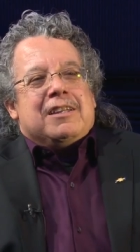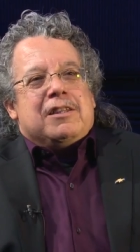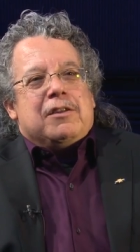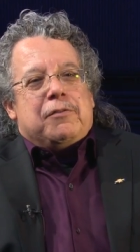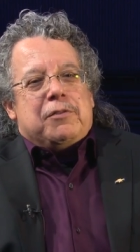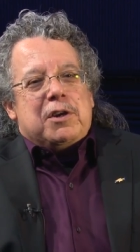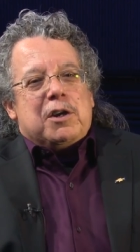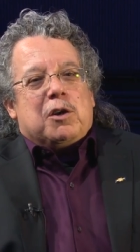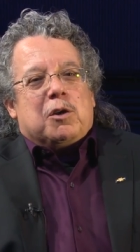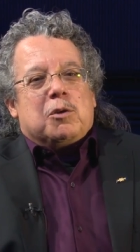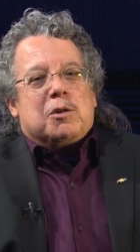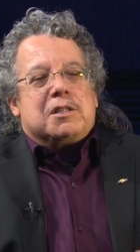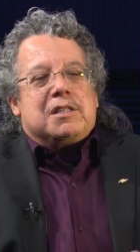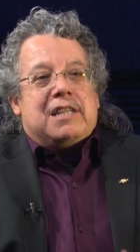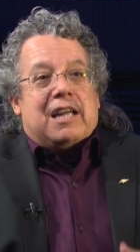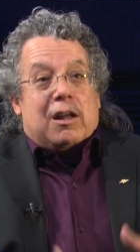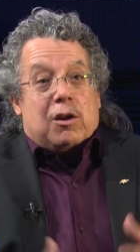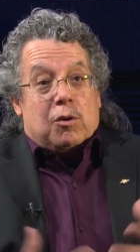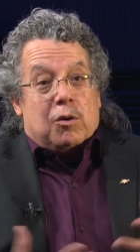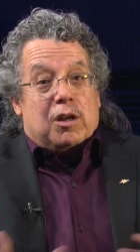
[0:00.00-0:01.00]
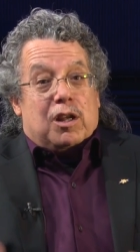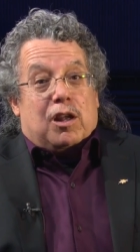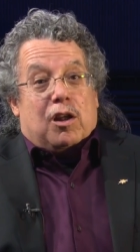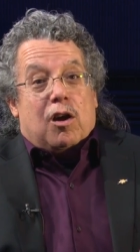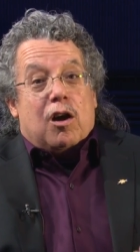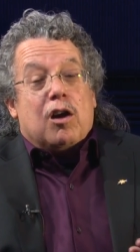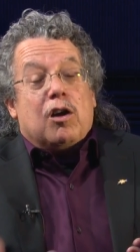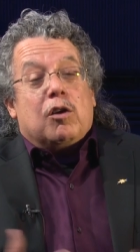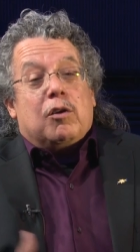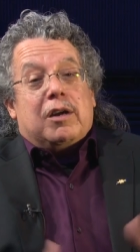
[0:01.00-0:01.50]
The vehicle is not only
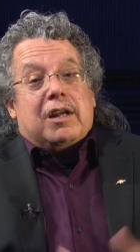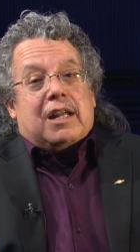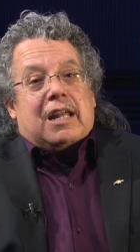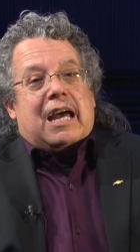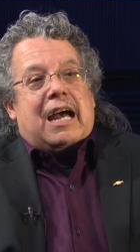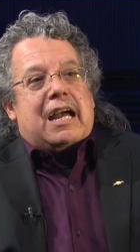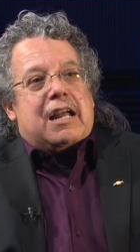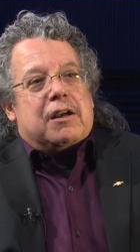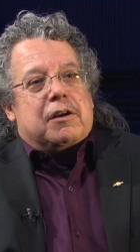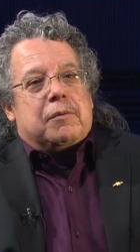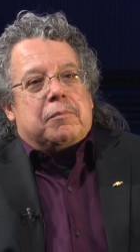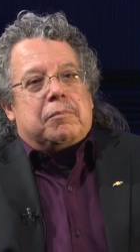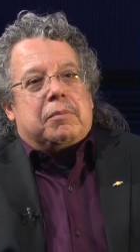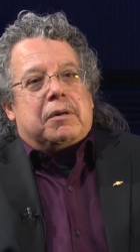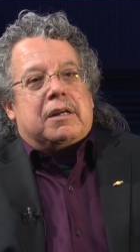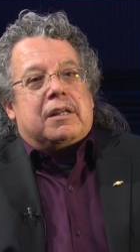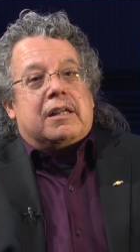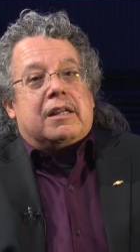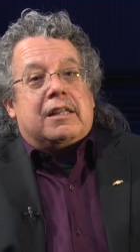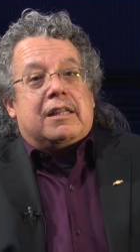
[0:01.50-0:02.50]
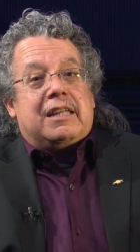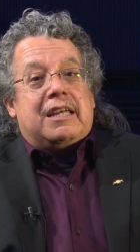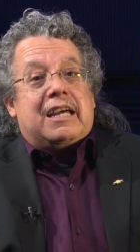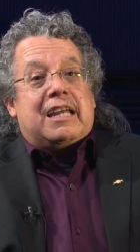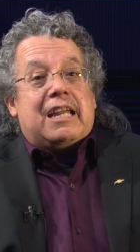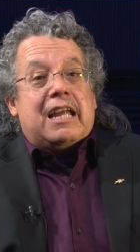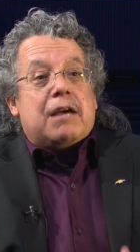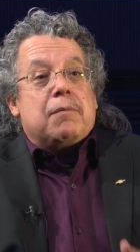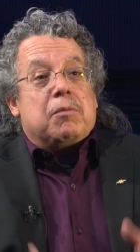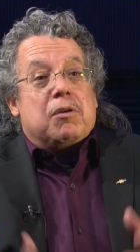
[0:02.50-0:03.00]
longer and lighter, but the
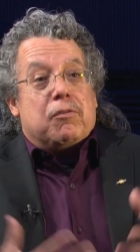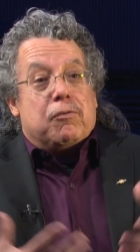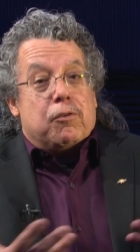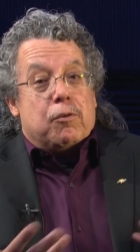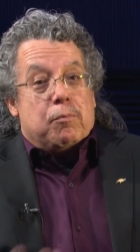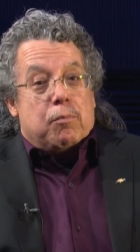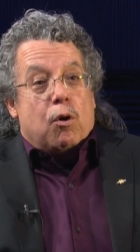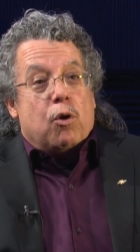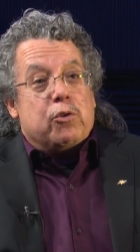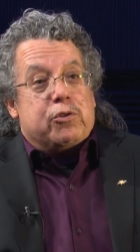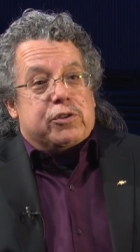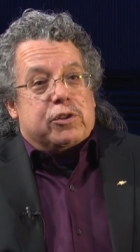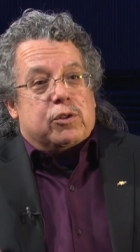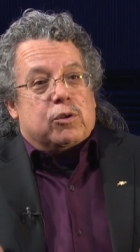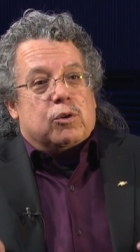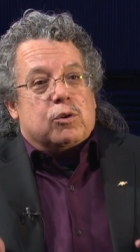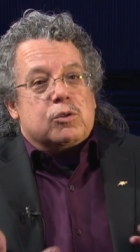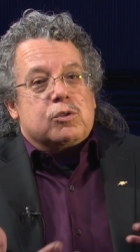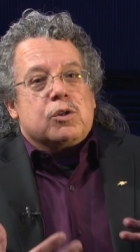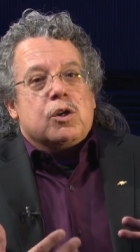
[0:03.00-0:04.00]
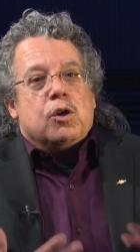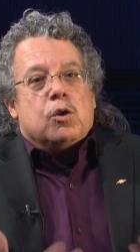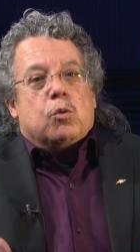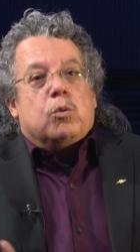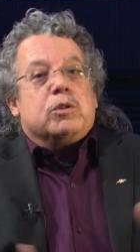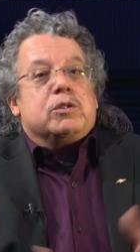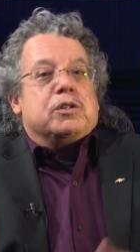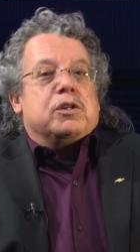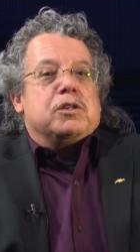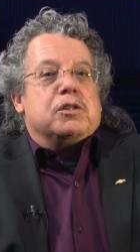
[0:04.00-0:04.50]
enabler for both of those
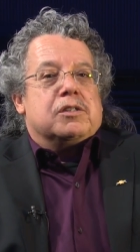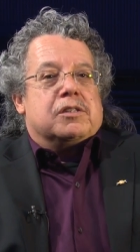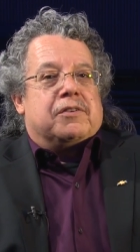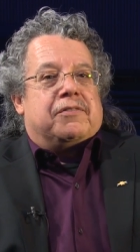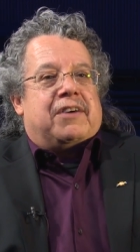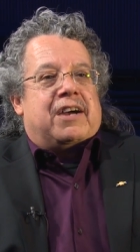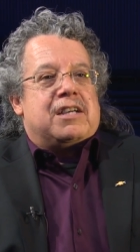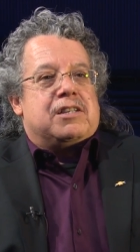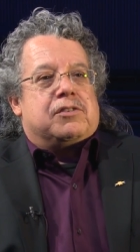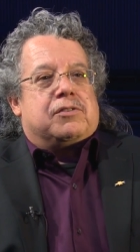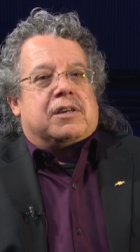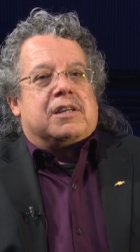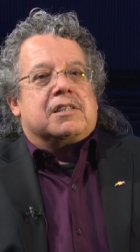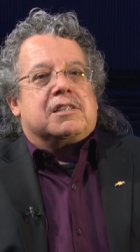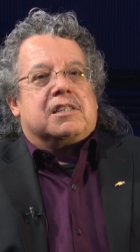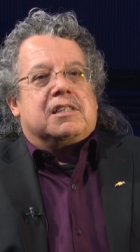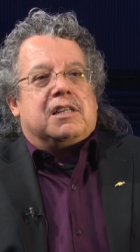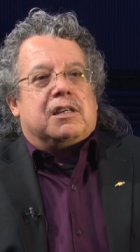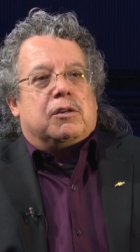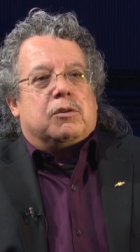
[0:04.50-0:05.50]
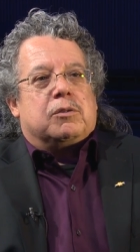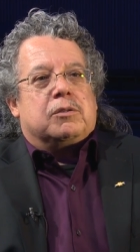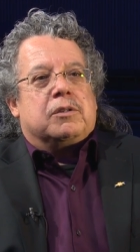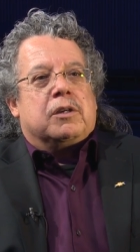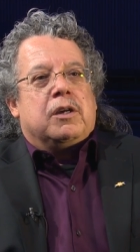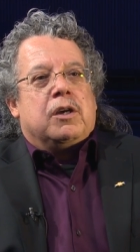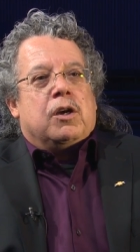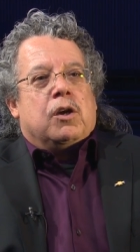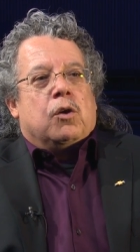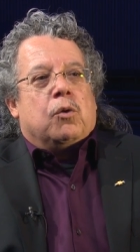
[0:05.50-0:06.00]
was the use of high strength steel.
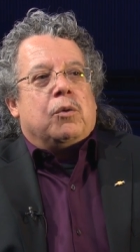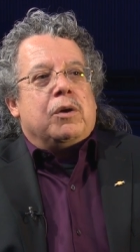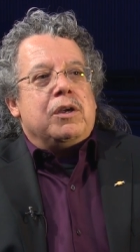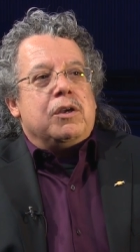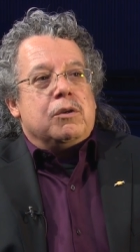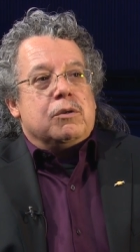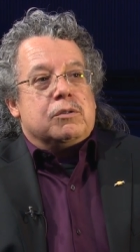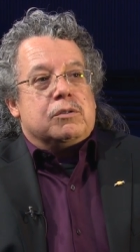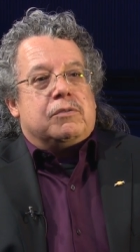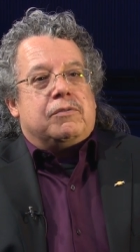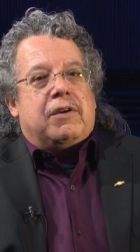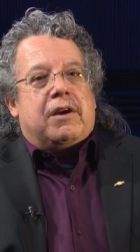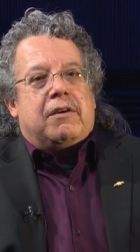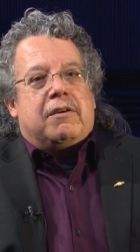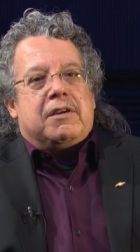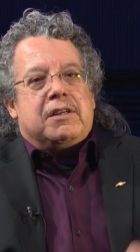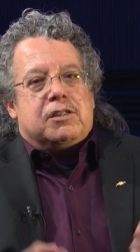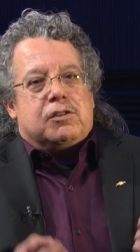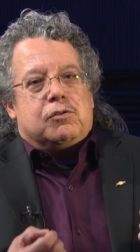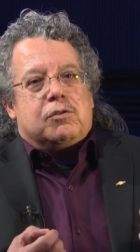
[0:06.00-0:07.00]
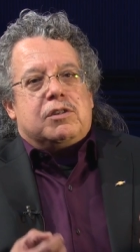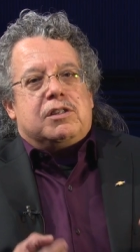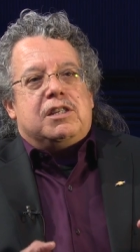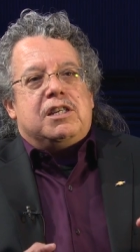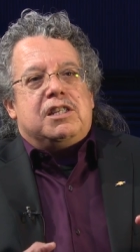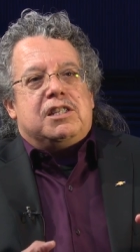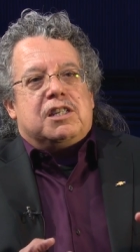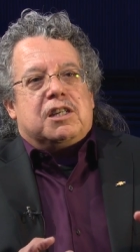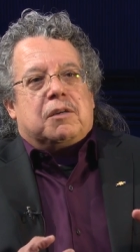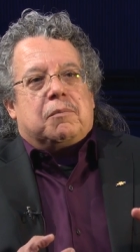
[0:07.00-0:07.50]
We used very
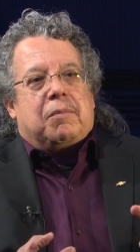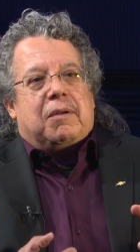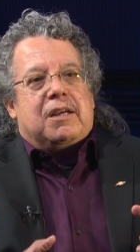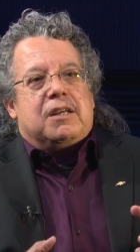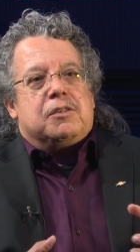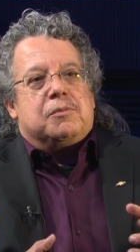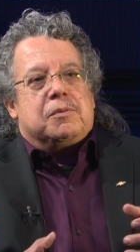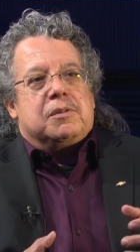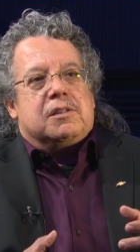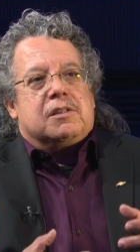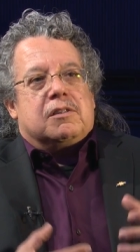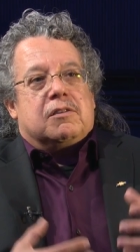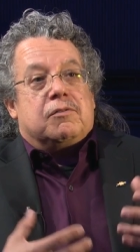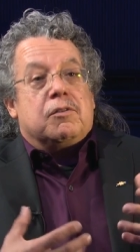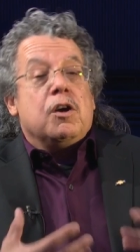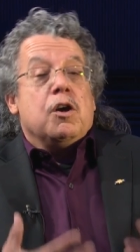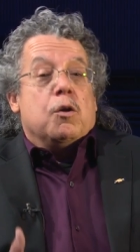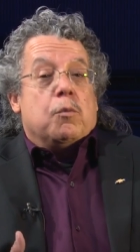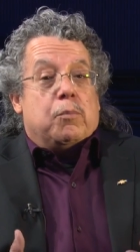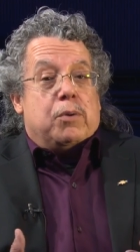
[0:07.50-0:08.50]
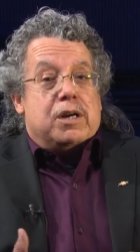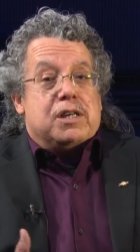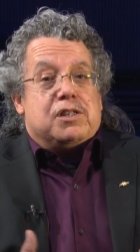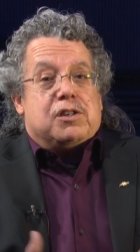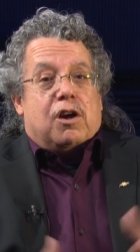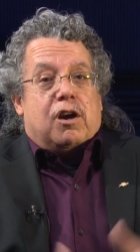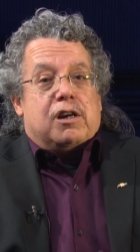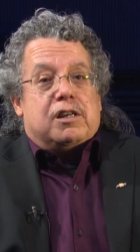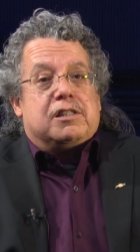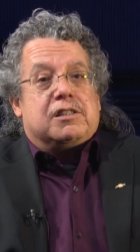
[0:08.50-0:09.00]
strategic placements of press
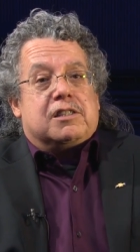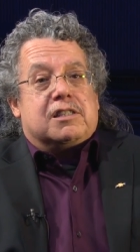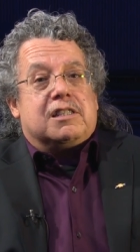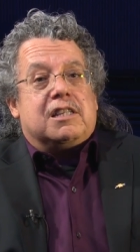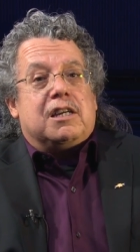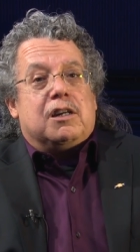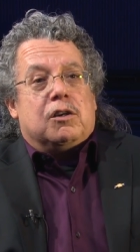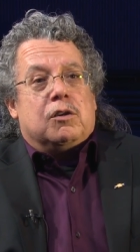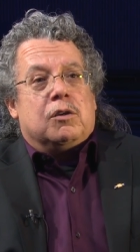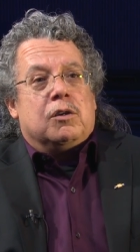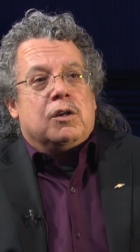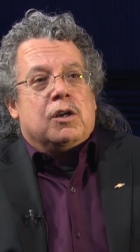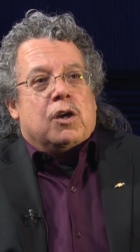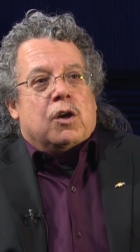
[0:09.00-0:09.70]
hardened steel,